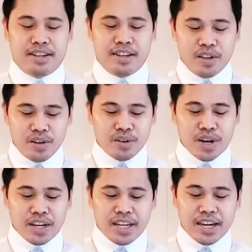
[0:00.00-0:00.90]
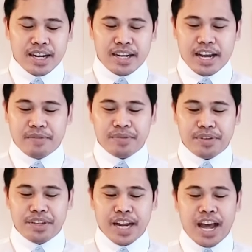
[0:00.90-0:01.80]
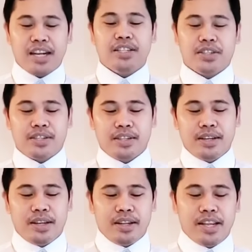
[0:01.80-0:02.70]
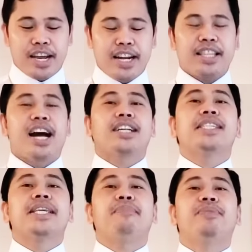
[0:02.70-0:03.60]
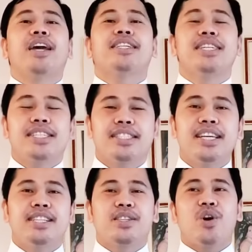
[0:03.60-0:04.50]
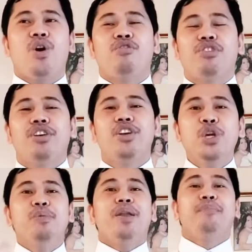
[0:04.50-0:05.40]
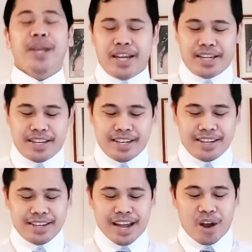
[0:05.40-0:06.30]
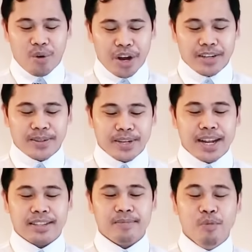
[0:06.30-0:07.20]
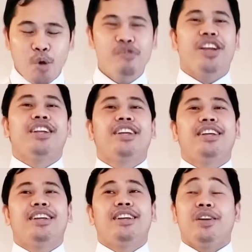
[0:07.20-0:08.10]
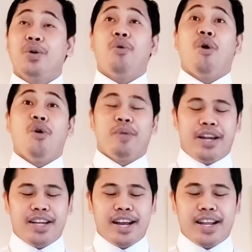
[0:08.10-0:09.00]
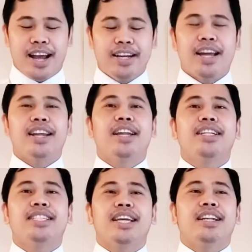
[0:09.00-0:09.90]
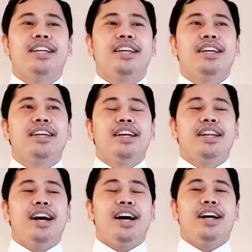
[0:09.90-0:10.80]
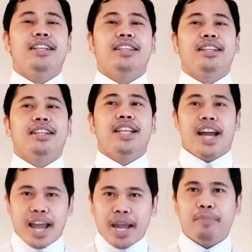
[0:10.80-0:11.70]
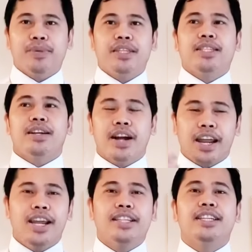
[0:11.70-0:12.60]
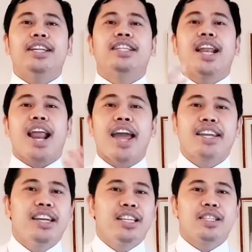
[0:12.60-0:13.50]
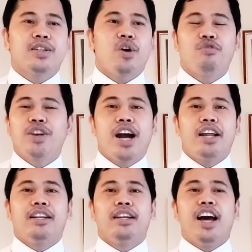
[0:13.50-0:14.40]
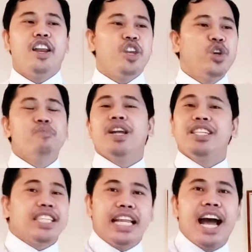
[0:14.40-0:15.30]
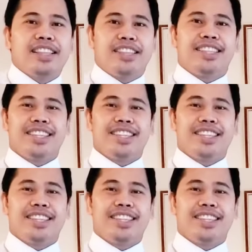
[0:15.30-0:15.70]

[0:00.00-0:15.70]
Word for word: you know and they are they have their knowledge they cannot accept the existence of human being according to that movie oh my god and and, and they said that the apes is created in the likeness of god and human is not